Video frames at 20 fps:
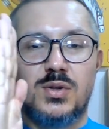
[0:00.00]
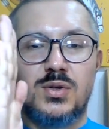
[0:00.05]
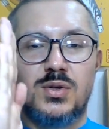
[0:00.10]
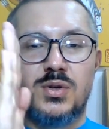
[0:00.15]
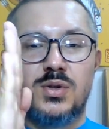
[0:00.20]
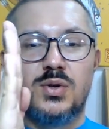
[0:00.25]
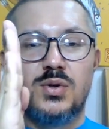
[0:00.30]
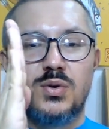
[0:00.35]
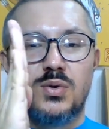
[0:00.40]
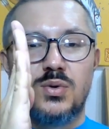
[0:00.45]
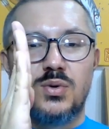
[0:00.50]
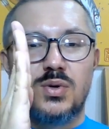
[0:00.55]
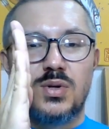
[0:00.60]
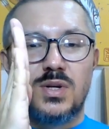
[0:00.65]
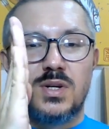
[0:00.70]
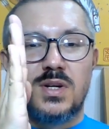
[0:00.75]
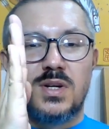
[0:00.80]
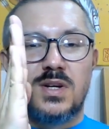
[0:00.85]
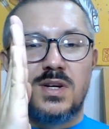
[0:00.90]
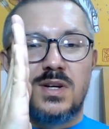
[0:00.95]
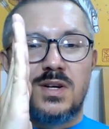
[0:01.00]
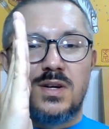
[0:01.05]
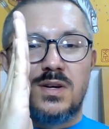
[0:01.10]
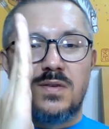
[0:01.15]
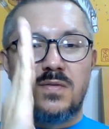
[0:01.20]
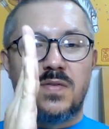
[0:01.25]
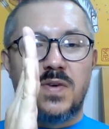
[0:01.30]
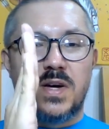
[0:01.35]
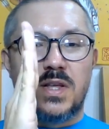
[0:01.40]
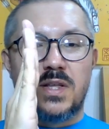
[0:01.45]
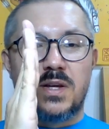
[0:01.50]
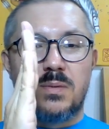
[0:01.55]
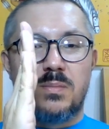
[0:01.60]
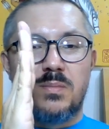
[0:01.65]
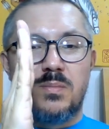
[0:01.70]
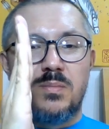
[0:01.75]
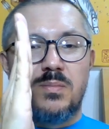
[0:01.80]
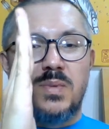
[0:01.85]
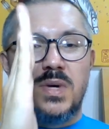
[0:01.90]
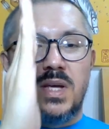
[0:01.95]
2 feather
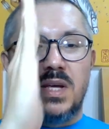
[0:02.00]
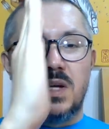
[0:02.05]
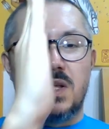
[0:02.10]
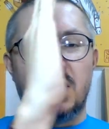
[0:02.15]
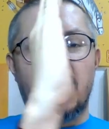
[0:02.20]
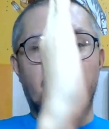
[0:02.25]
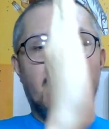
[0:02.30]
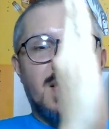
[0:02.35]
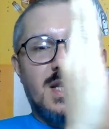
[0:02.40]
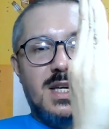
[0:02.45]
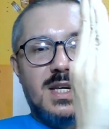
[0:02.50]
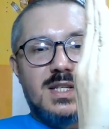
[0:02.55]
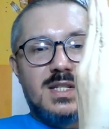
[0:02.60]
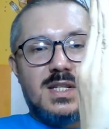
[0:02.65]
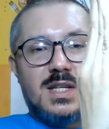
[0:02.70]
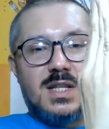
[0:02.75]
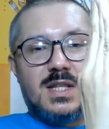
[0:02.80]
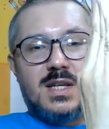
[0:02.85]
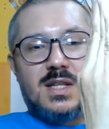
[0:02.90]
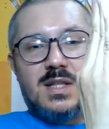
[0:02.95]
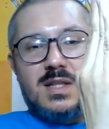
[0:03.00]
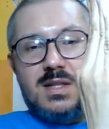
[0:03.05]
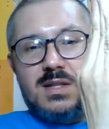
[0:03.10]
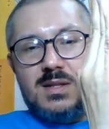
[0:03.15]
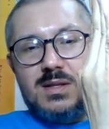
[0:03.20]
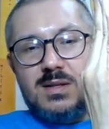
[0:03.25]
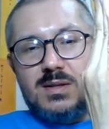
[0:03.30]
being like this, and then